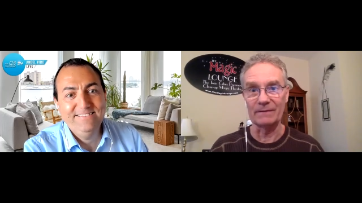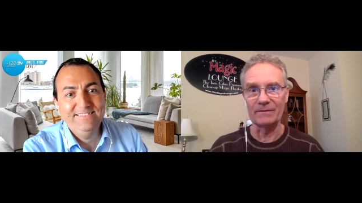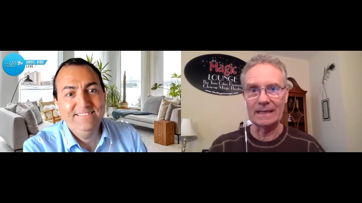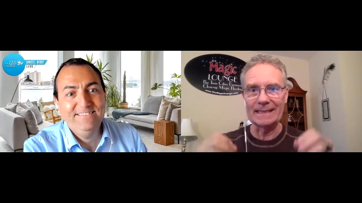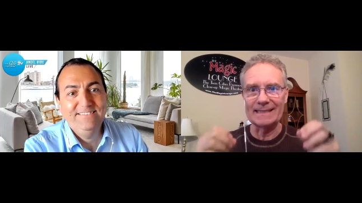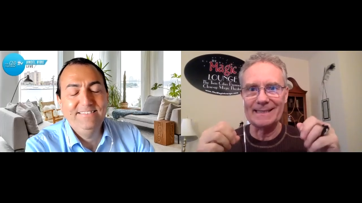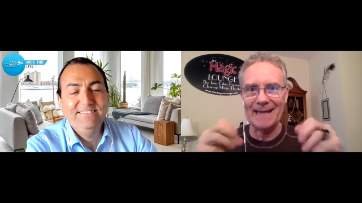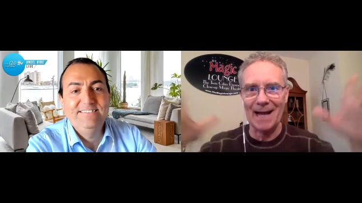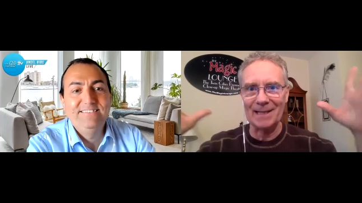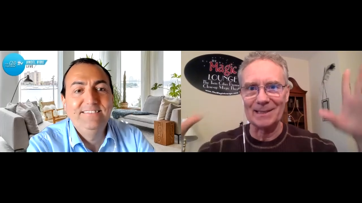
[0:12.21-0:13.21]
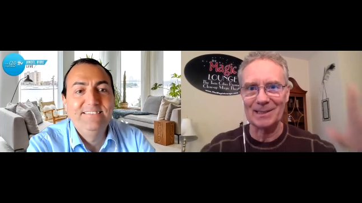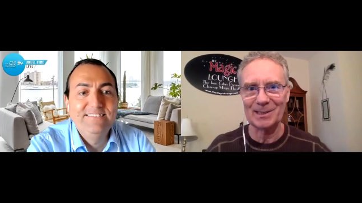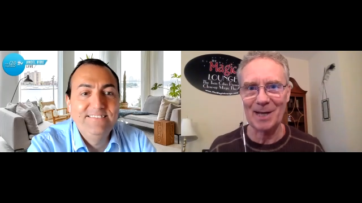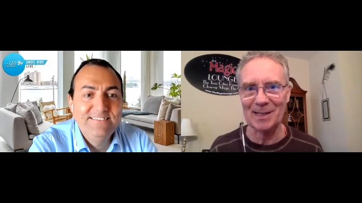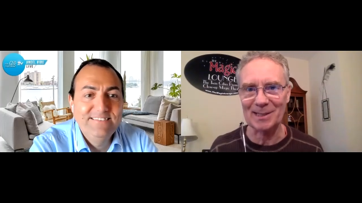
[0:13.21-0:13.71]
Speaker 1: living in Dallas,
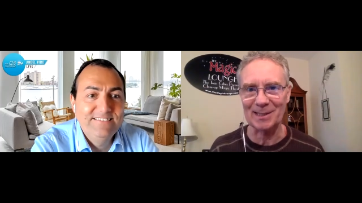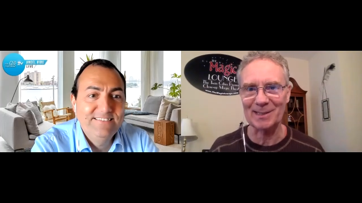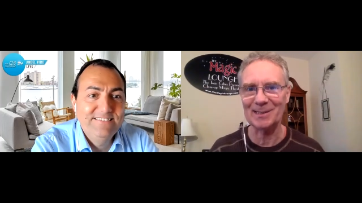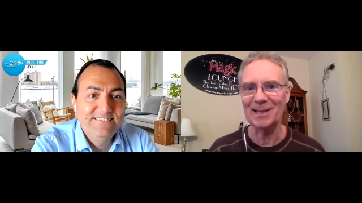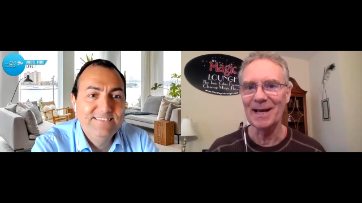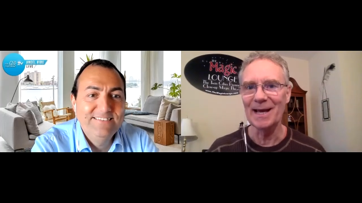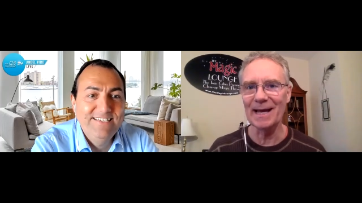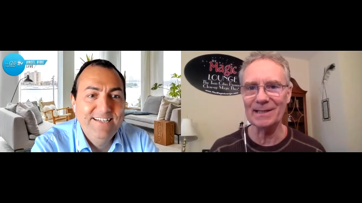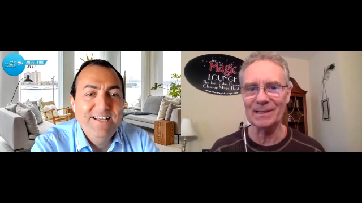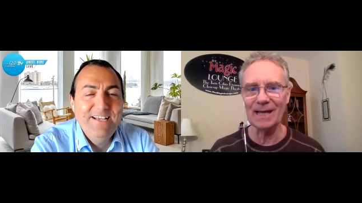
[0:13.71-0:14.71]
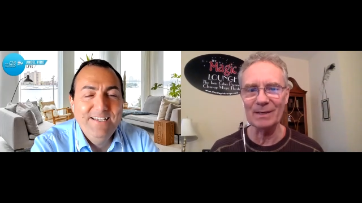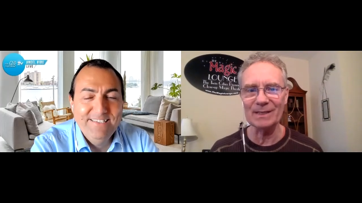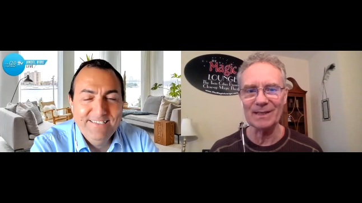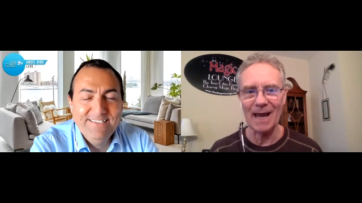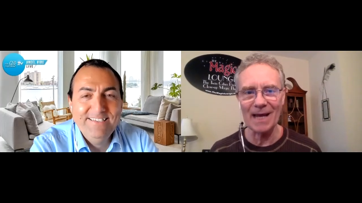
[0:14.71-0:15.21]
Texas. And his name
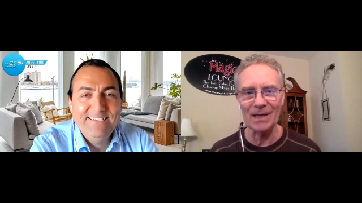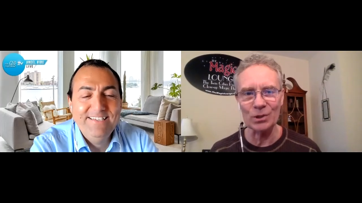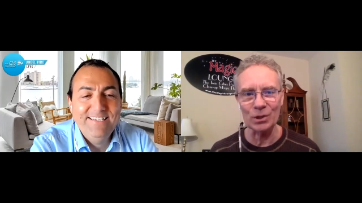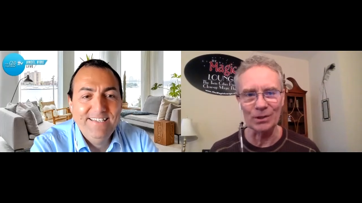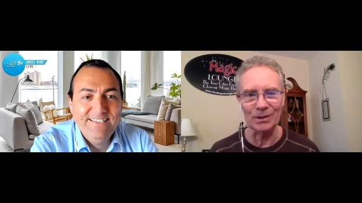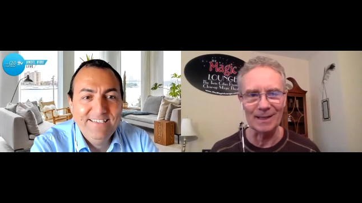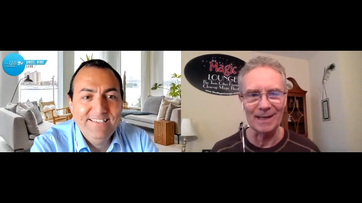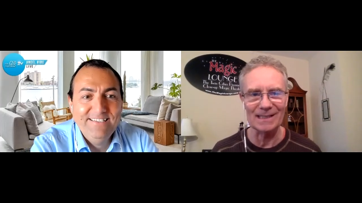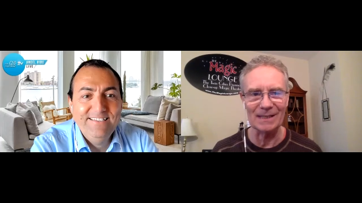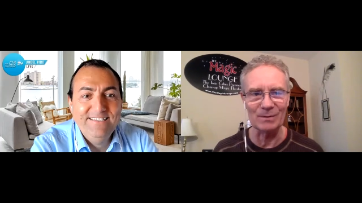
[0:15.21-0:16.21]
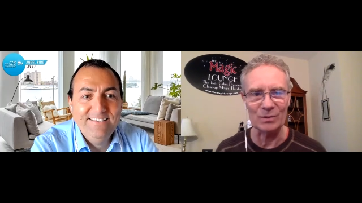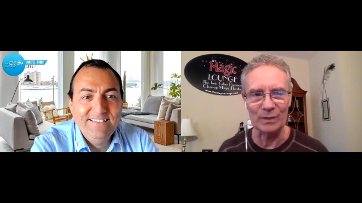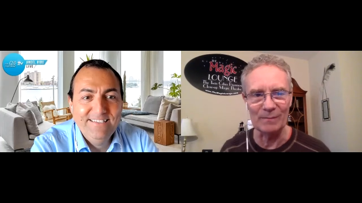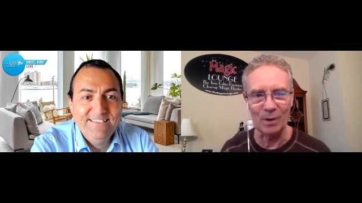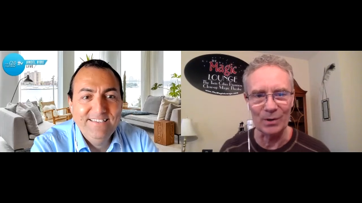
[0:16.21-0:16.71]
is Angel, and the last name is
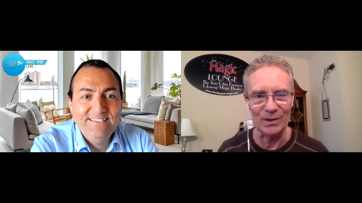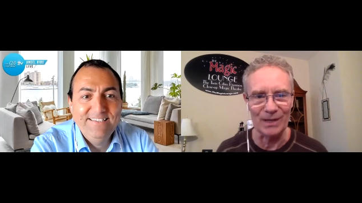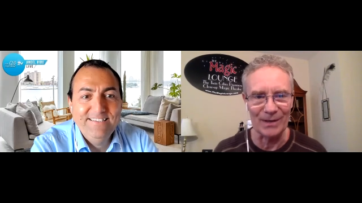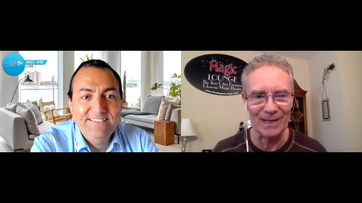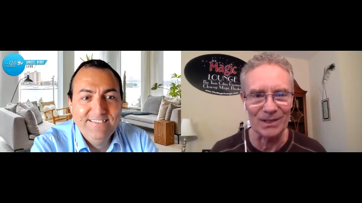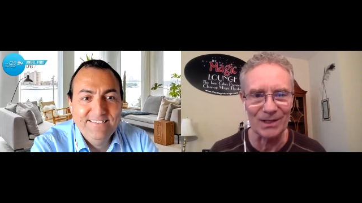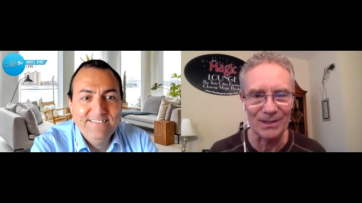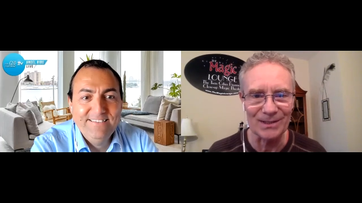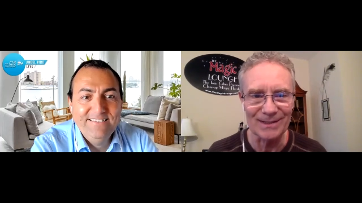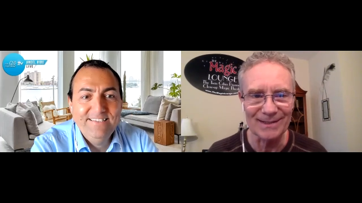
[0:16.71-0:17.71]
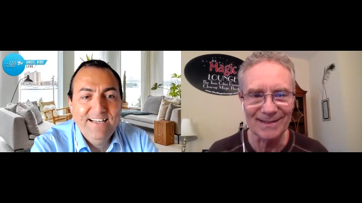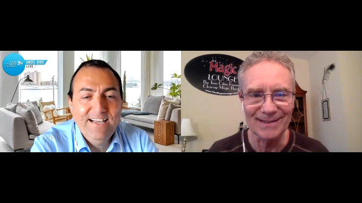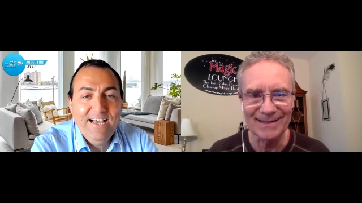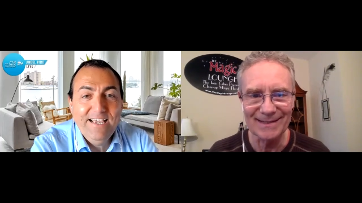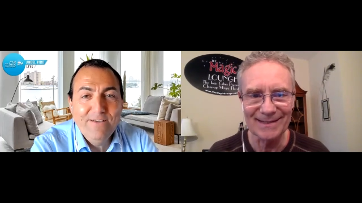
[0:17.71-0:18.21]
Ribo. You there, Angel?
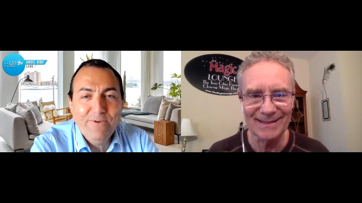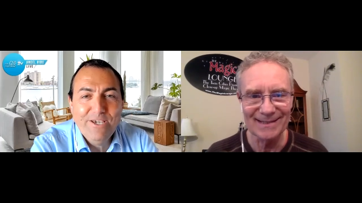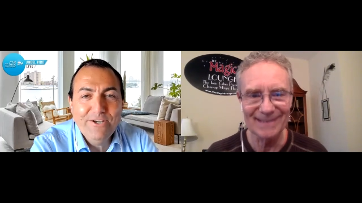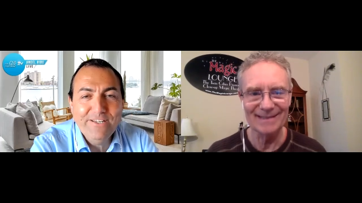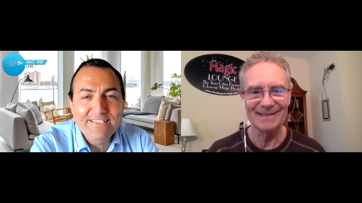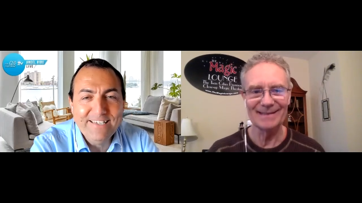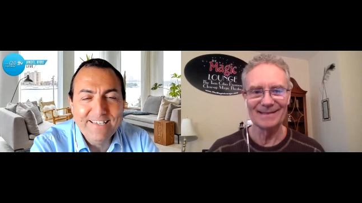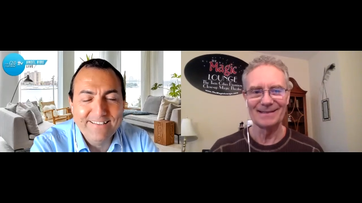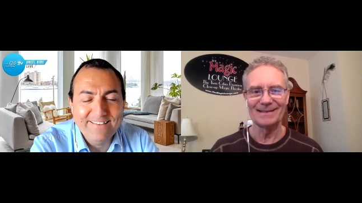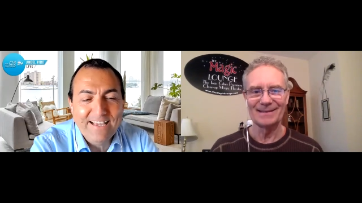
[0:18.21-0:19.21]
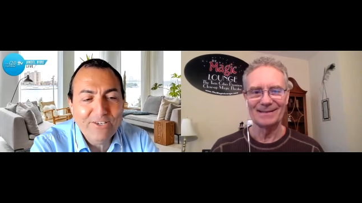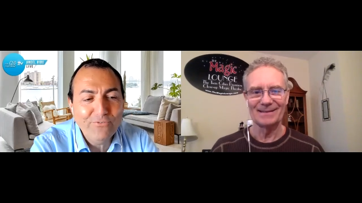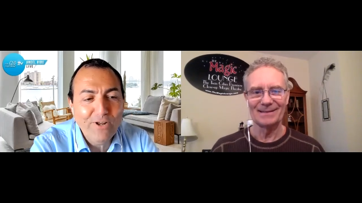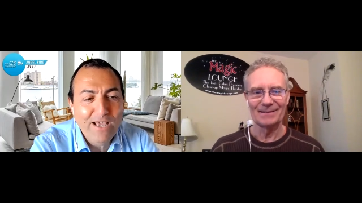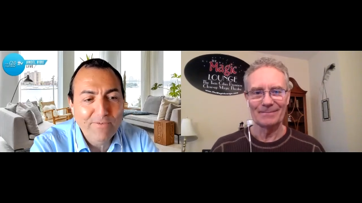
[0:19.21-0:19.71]
Speaker 2: I am here indeed. Thank you
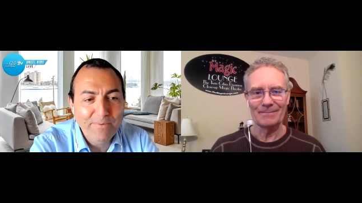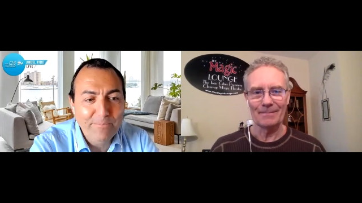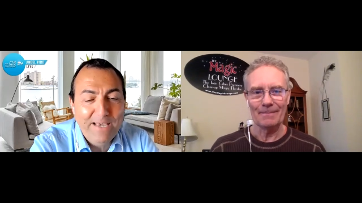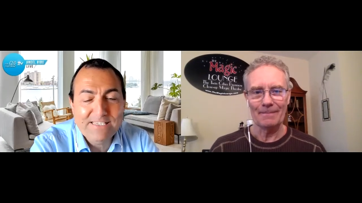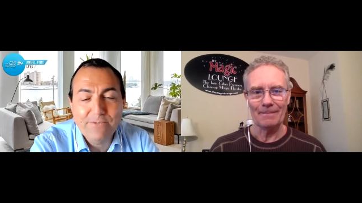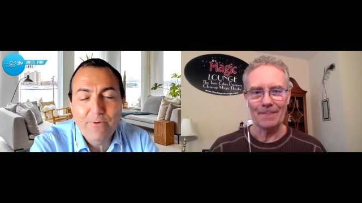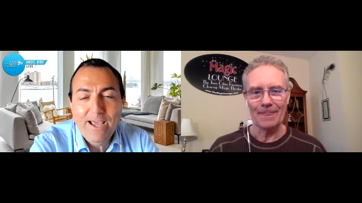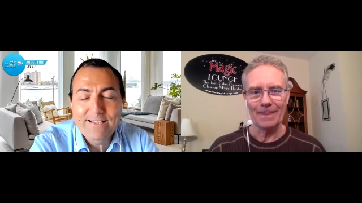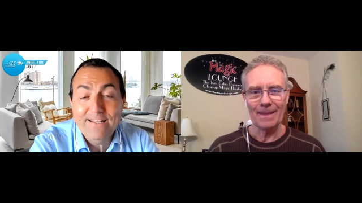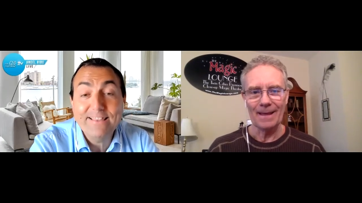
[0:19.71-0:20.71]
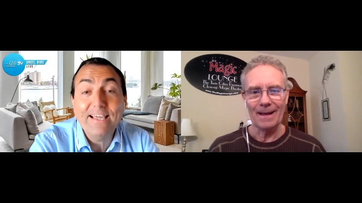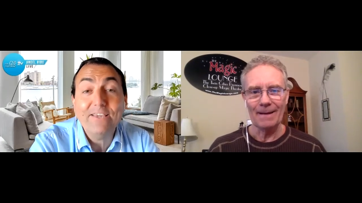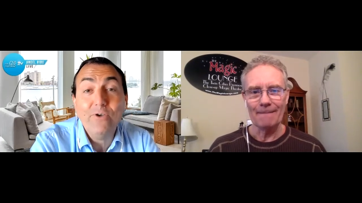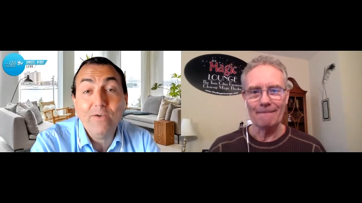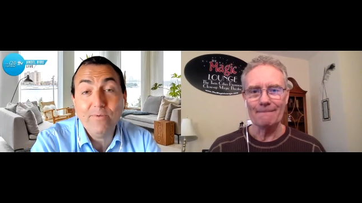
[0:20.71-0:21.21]
for having me, Magic Brad. And thank
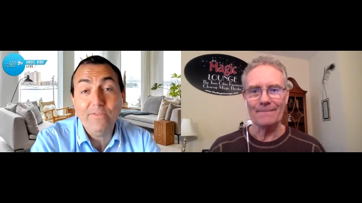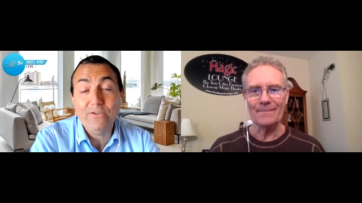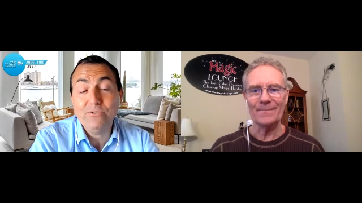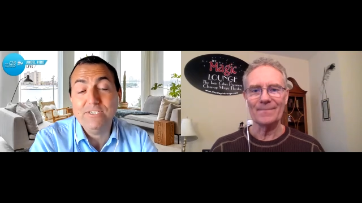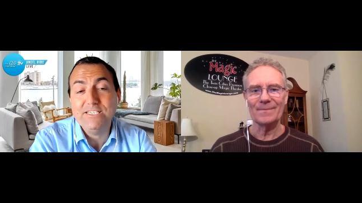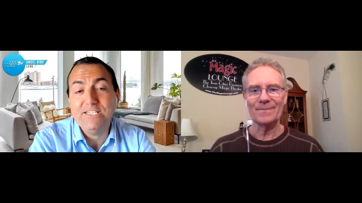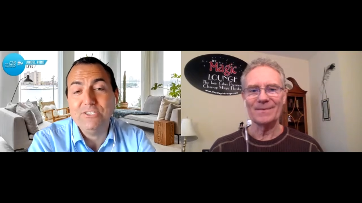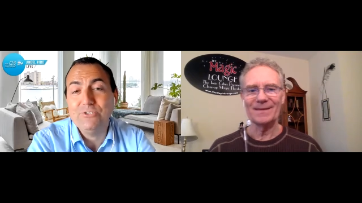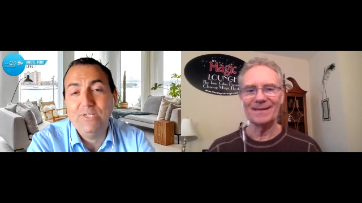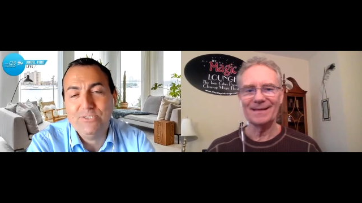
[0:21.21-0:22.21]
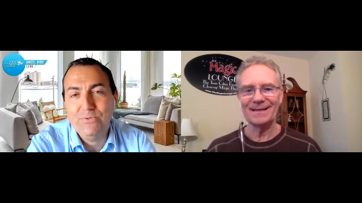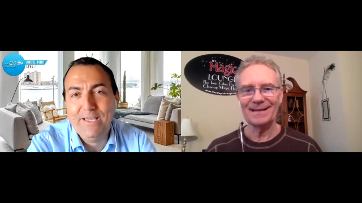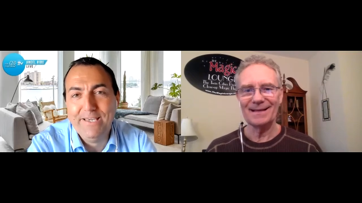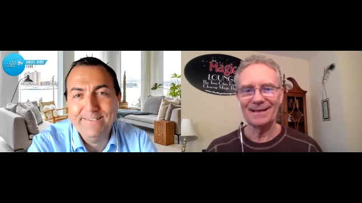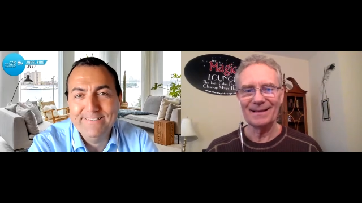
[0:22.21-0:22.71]
you, everybody who's listening to us
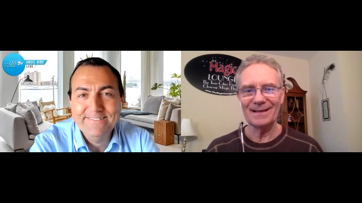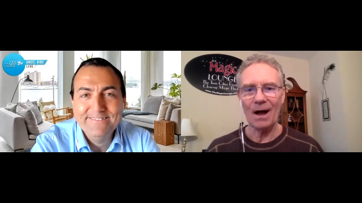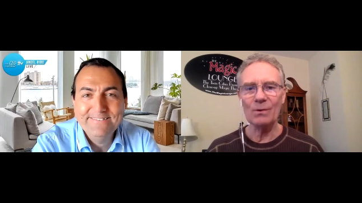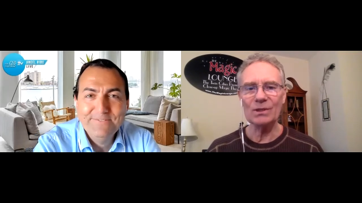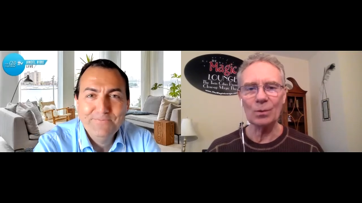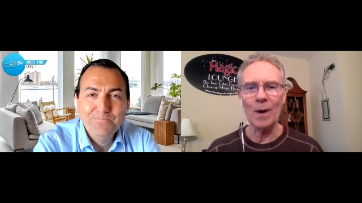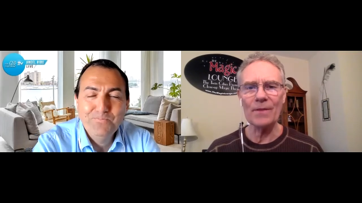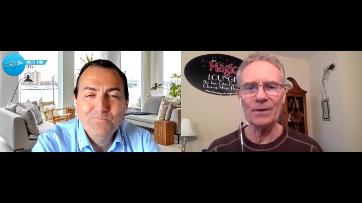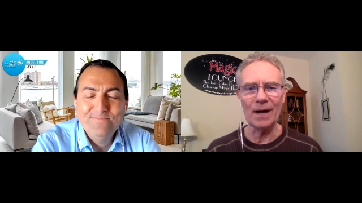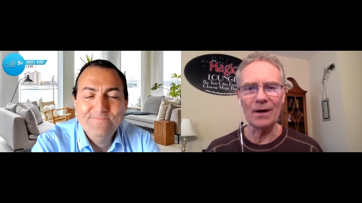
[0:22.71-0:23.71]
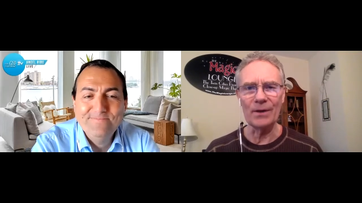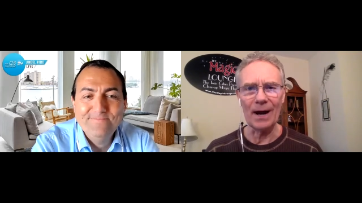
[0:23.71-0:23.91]
today.
Speaker 1: How was the weather down